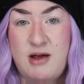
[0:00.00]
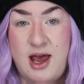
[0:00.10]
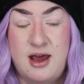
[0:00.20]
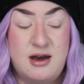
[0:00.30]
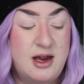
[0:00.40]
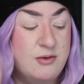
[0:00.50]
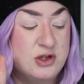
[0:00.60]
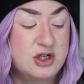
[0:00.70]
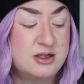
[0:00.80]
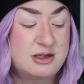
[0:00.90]
And it
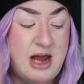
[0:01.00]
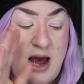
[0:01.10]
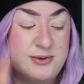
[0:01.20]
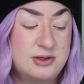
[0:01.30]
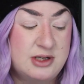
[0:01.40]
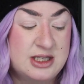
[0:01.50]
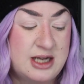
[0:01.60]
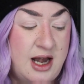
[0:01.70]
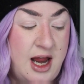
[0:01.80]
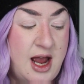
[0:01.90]
was just absolutely
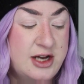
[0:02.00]
stunning.